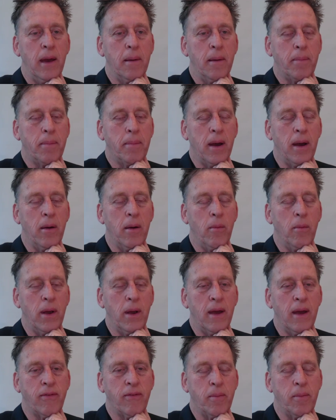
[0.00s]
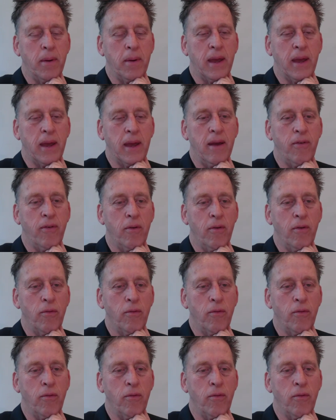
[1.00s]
but we have to be careful.